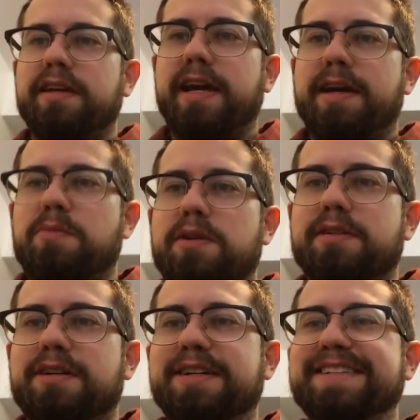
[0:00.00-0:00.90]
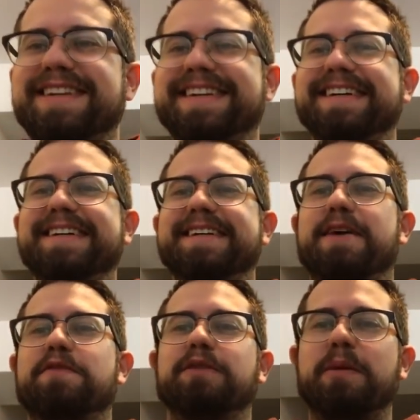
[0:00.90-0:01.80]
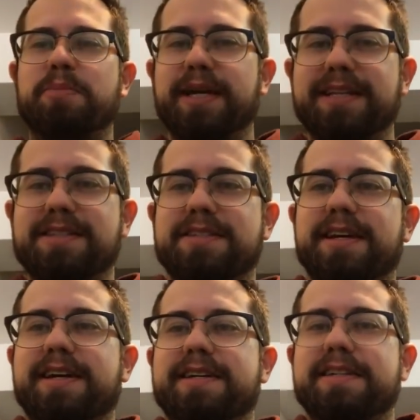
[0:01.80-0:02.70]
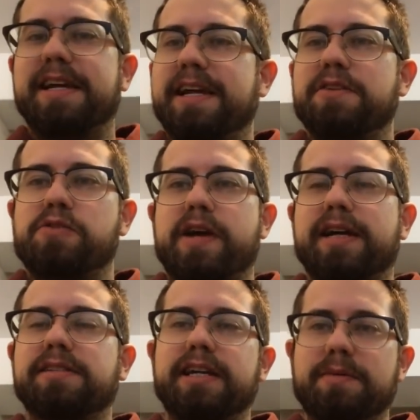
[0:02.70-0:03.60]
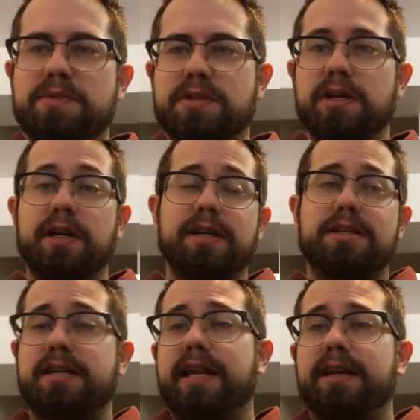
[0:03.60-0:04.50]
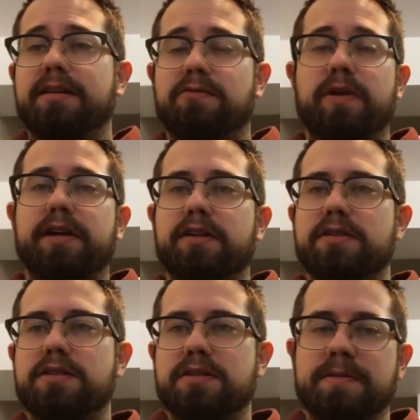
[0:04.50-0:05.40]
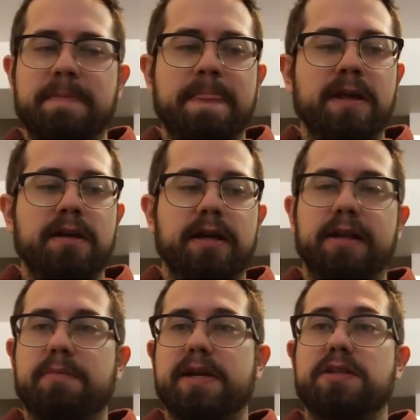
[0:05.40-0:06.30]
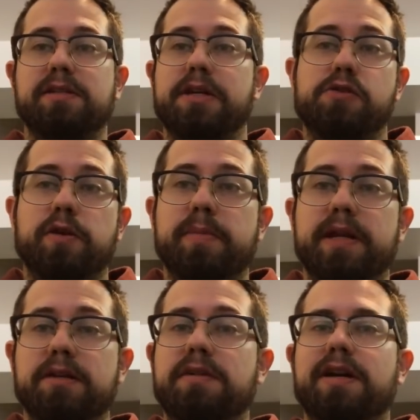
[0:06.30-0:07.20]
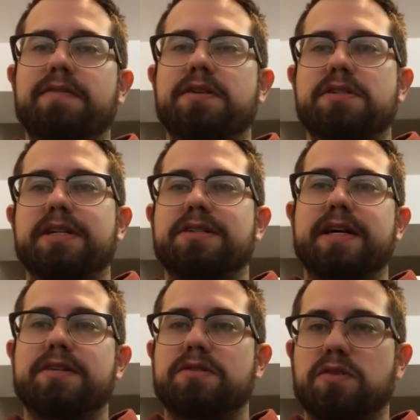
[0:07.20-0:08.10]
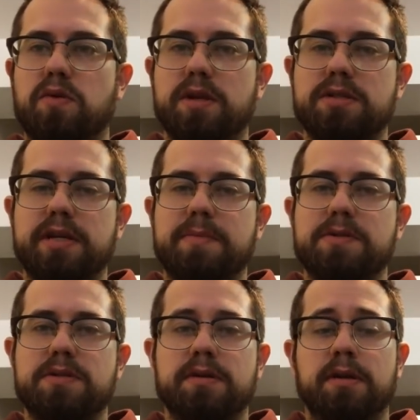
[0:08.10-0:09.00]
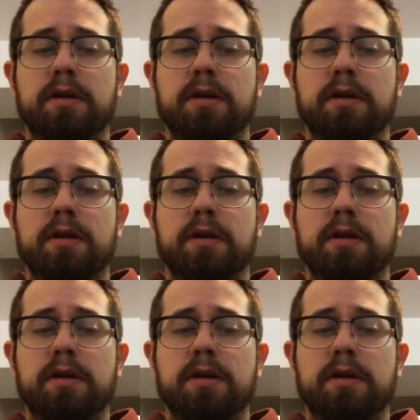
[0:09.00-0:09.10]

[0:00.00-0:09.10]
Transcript: the camera. Of Olympians and track teams setting records and basically attributing a lot of their success to cordyceps.